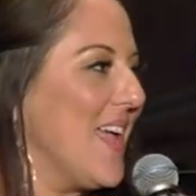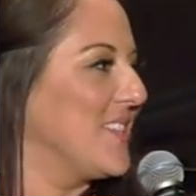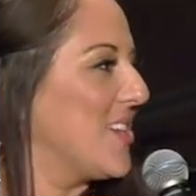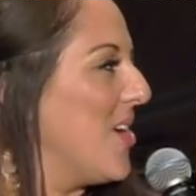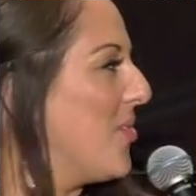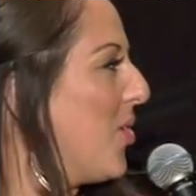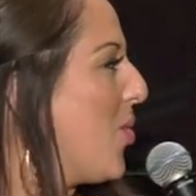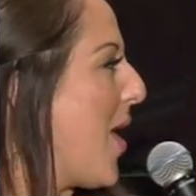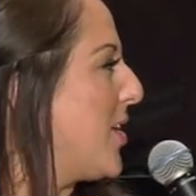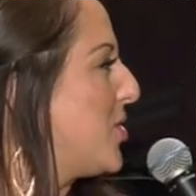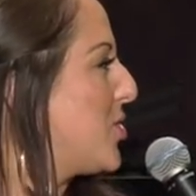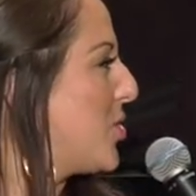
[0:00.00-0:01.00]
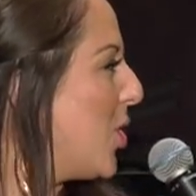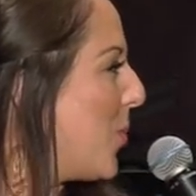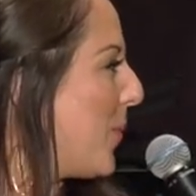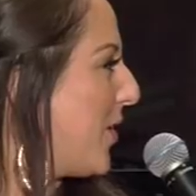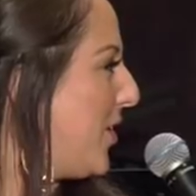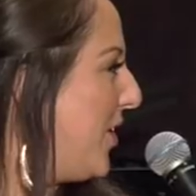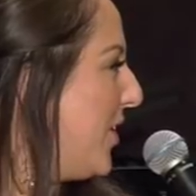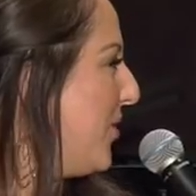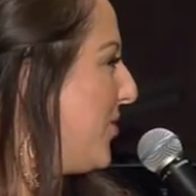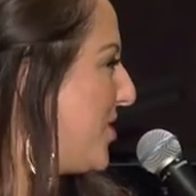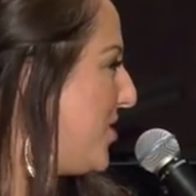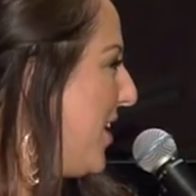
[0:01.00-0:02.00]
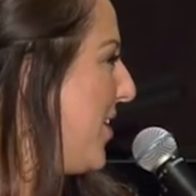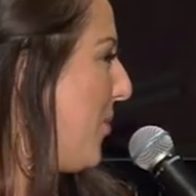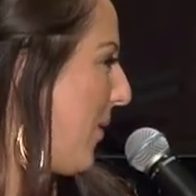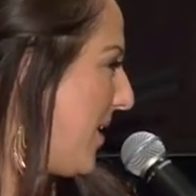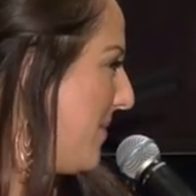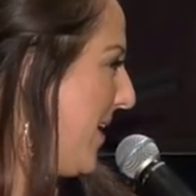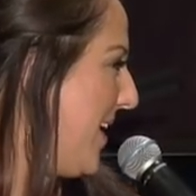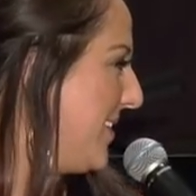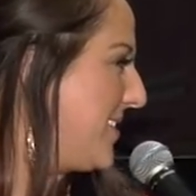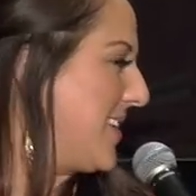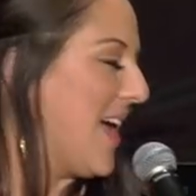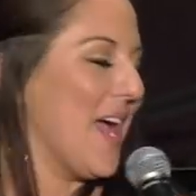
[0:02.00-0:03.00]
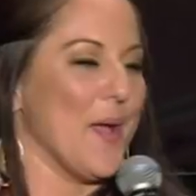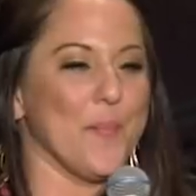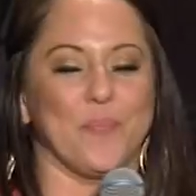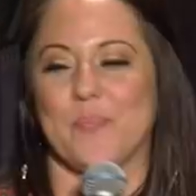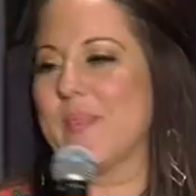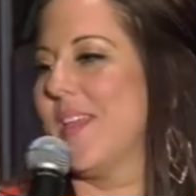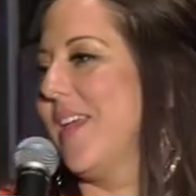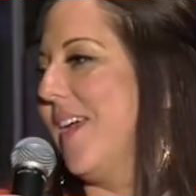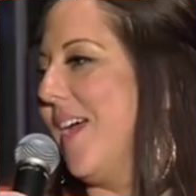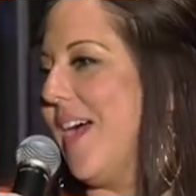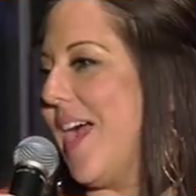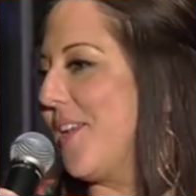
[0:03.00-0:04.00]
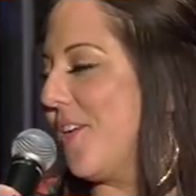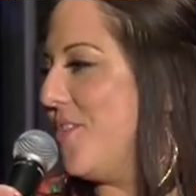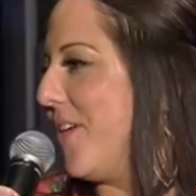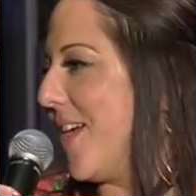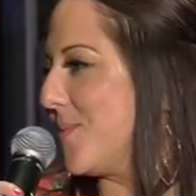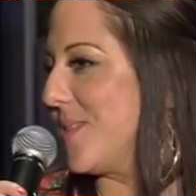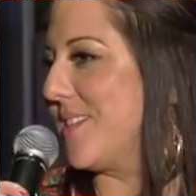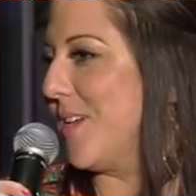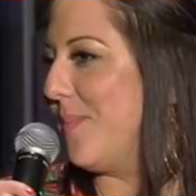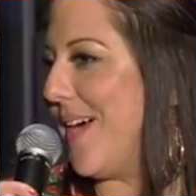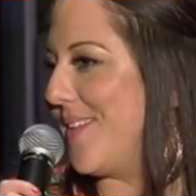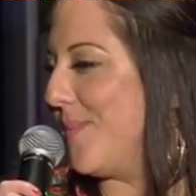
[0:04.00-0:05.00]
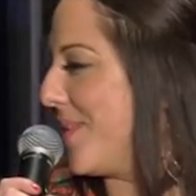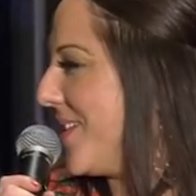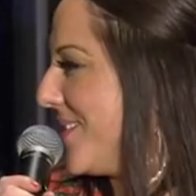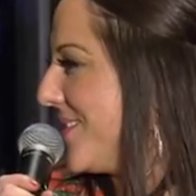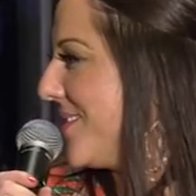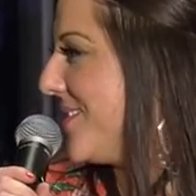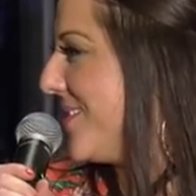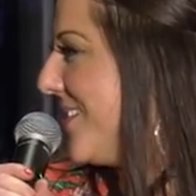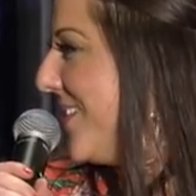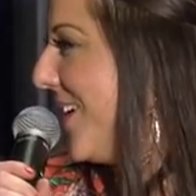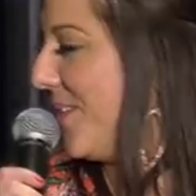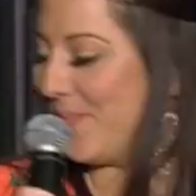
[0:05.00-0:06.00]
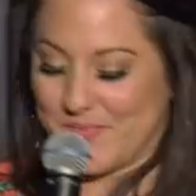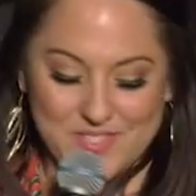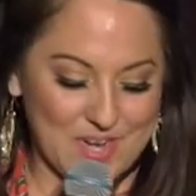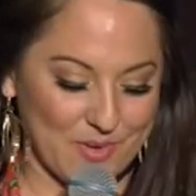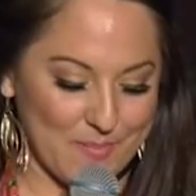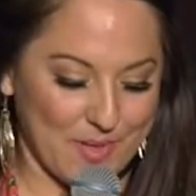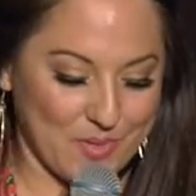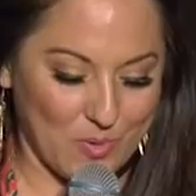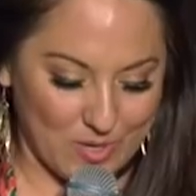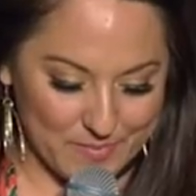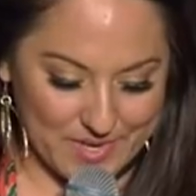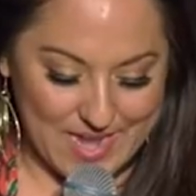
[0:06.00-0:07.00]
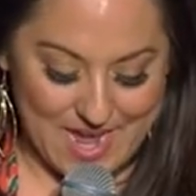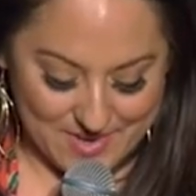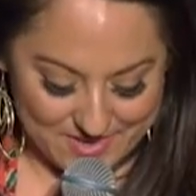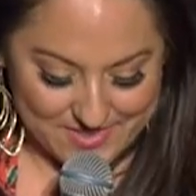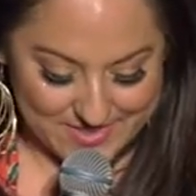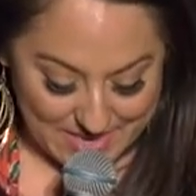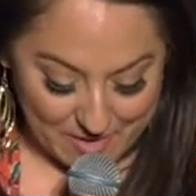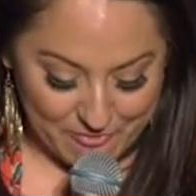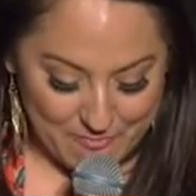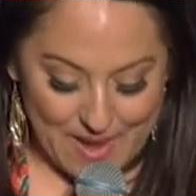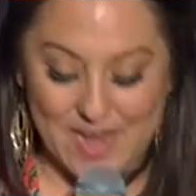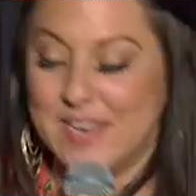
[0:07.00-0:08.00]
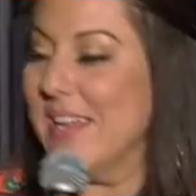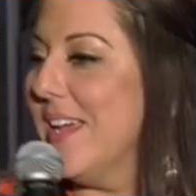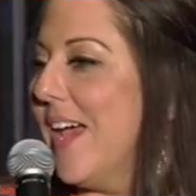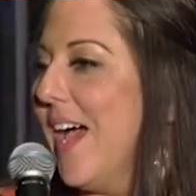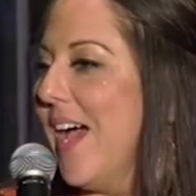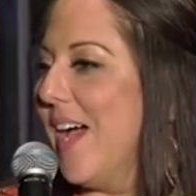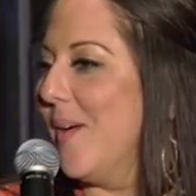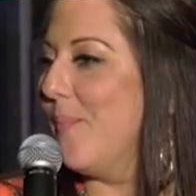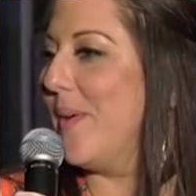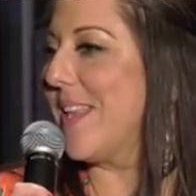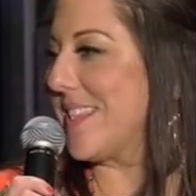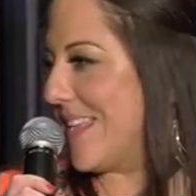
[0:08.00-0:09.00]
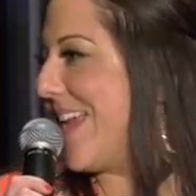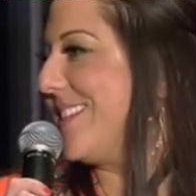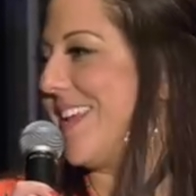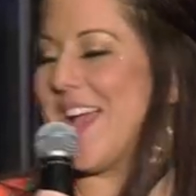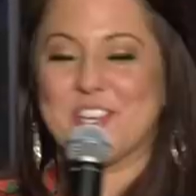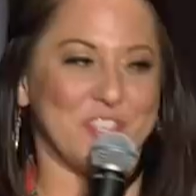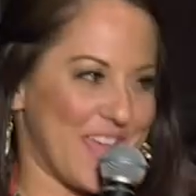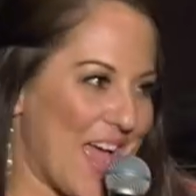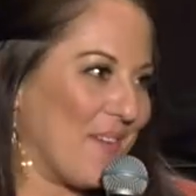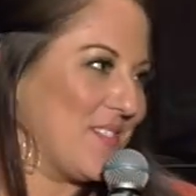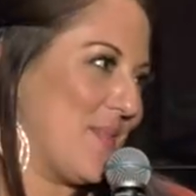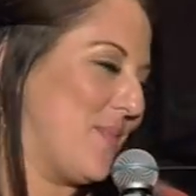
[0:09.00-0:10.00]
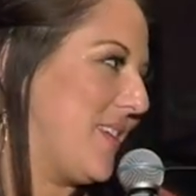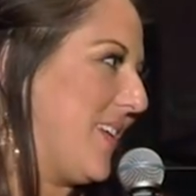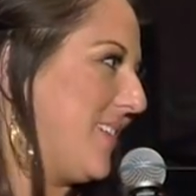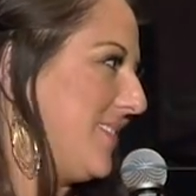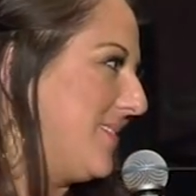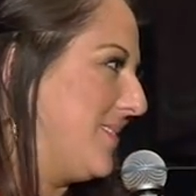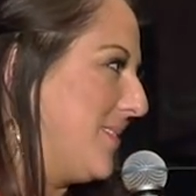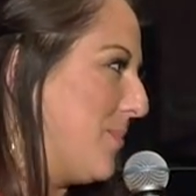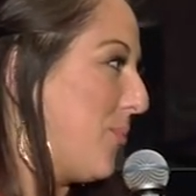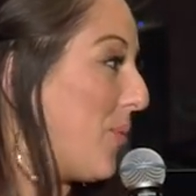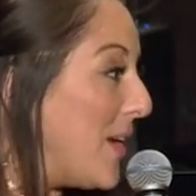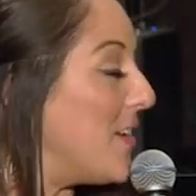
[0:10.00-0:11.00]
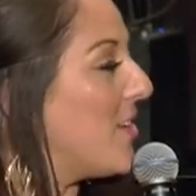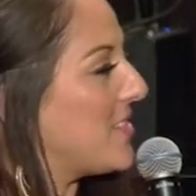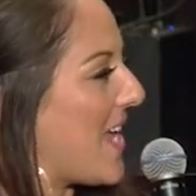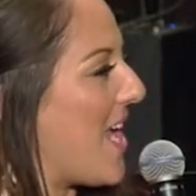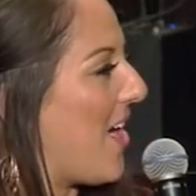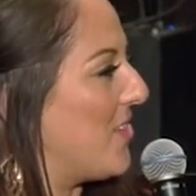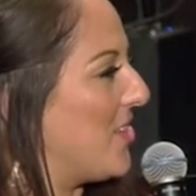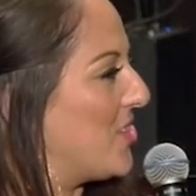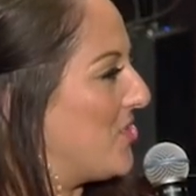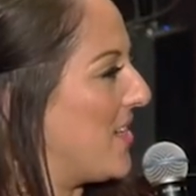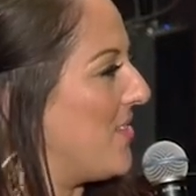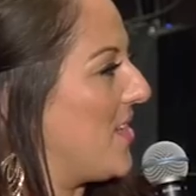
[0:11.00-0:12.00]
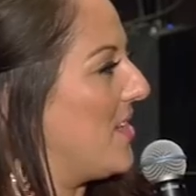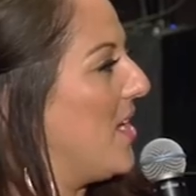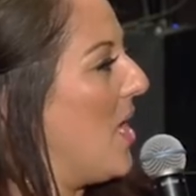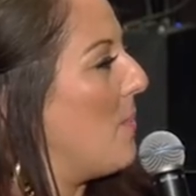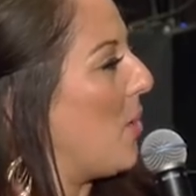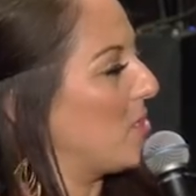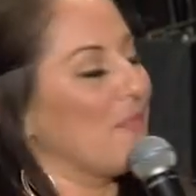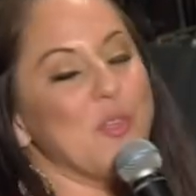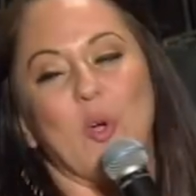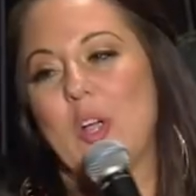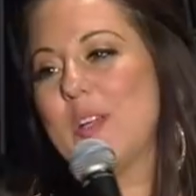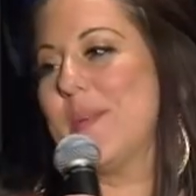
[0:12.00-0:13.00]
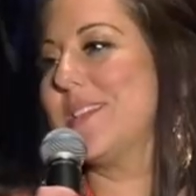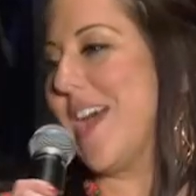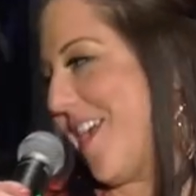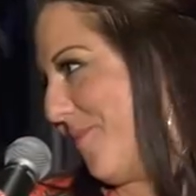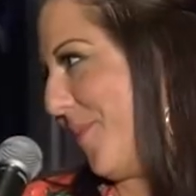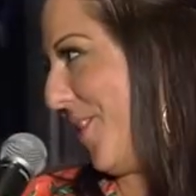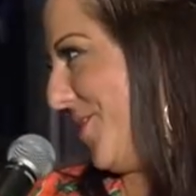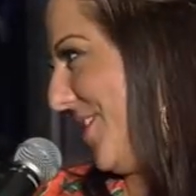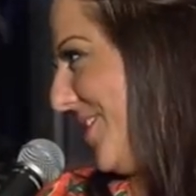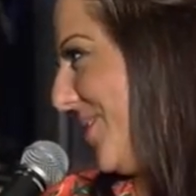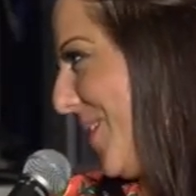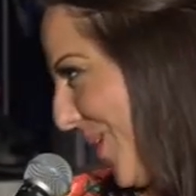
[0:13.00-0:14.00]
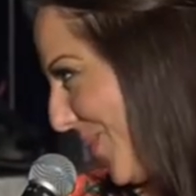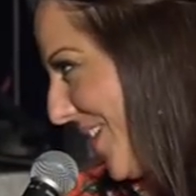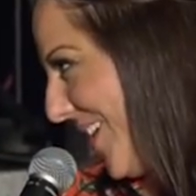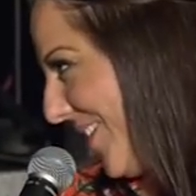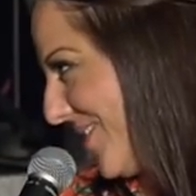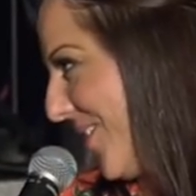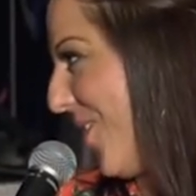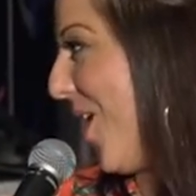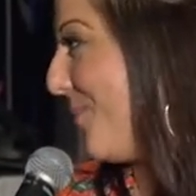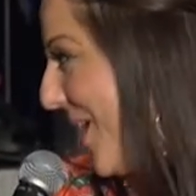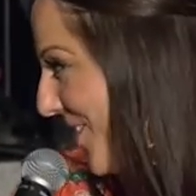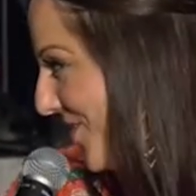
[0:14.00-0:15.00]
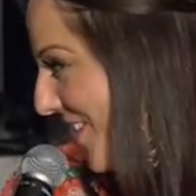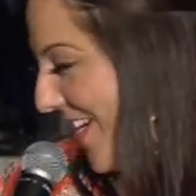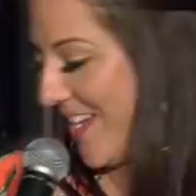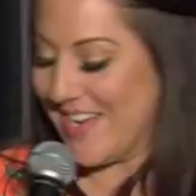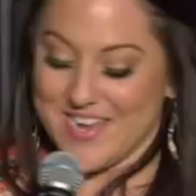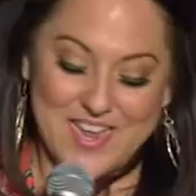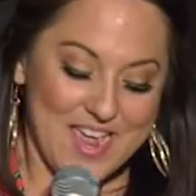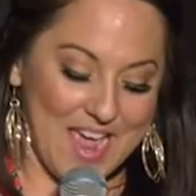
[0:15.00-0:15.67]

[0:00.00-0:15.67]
And so they're like super cute, legit ornaments. Um, I know you guys would still buy them because, you know, it's not really about the ornament itself, but, um, but it's nice to actually have something prettier to hang on your tree than most of the ornaments I have purchased throughout the years that are on my tree.